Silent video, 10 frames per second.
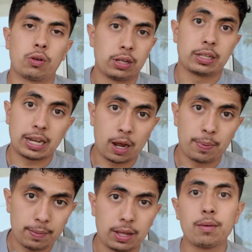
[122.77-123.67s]
where you only look at the down
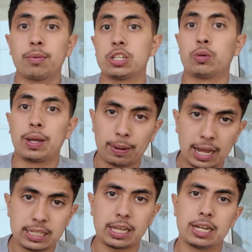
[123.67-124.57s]
payment because you'll get
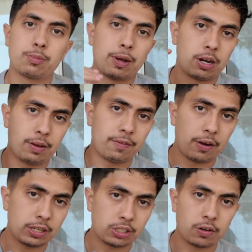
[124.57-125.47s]
blindsided. It's better to be
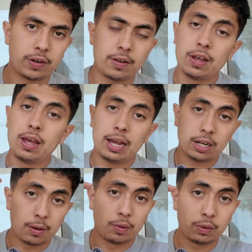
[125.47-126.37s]
very conservative
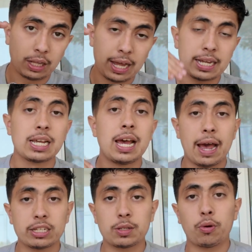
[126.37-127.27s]
and come in with less,
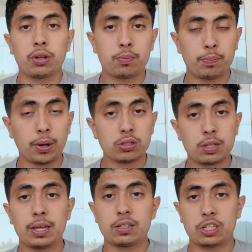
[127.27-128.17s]
as
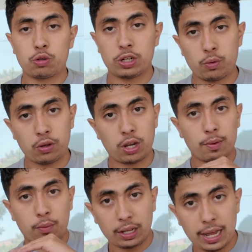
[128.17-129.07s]
opposed to being in a situation where you
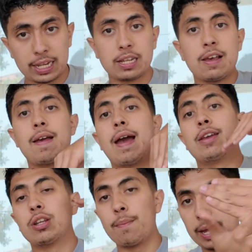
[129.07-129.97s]
come in with less
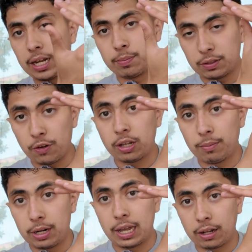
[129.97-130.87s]
and you need to make up this
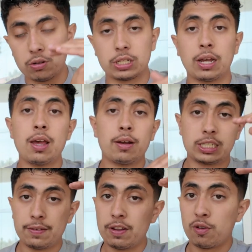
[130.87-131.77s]
fucking money at closing.
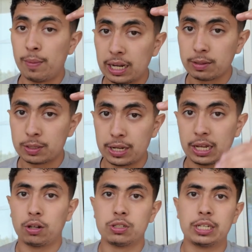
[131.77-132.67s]
Because even if you make up this
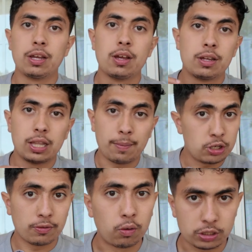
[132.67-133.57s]
money at closing, that
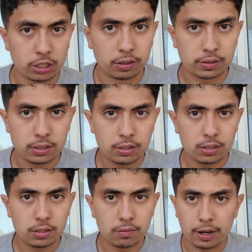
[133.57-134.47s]
means you have no reserves,
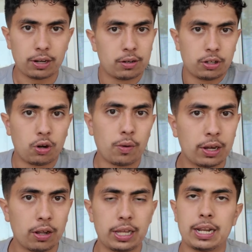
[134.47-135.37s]
right? You're
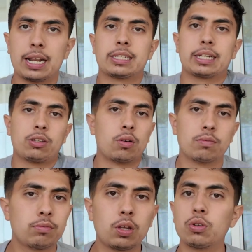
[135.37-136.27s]
going all in, and it's like,
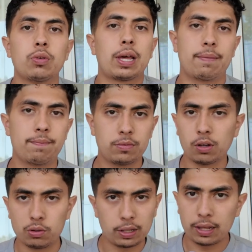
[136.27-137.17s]
don't do that.
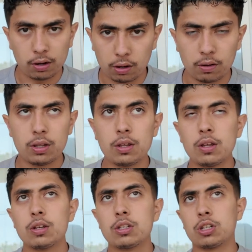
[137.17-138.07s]
Don't do that at all.
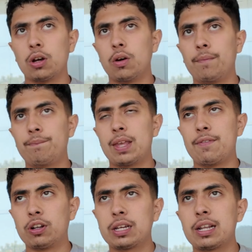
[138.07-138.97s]
So
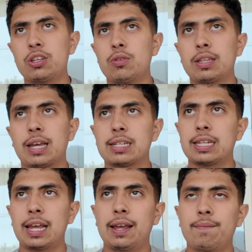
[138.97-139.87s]
if you're looking at a unit that's,
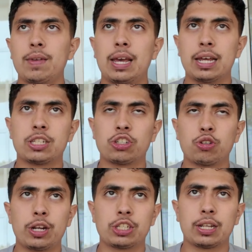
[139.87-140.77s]
say, in a
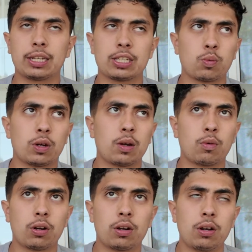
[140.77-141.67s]
situation like this one
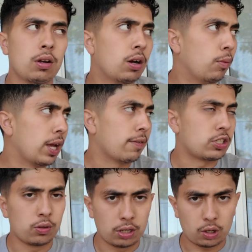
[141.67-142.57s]
that we have a
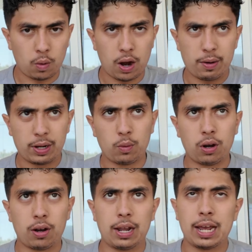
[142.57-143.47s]
student acquiring
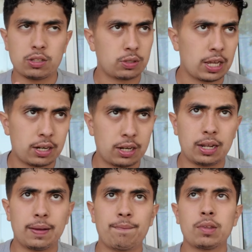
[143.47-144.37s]
where it has no tenant
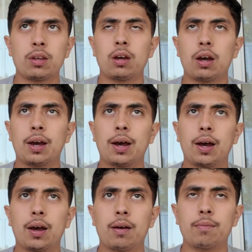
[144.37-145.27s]
in it,
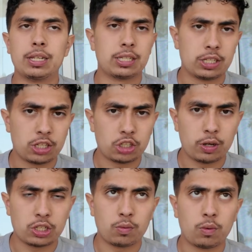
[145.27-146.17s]
it's in a
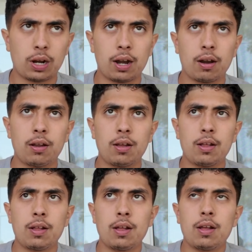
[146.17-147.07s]
situation where,
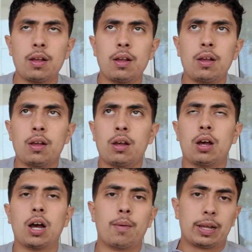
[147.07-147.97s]

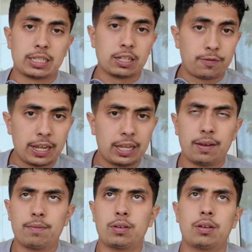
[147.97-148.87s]
like I said, it's
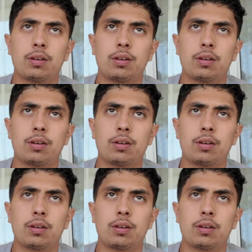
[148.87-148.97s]
vacant.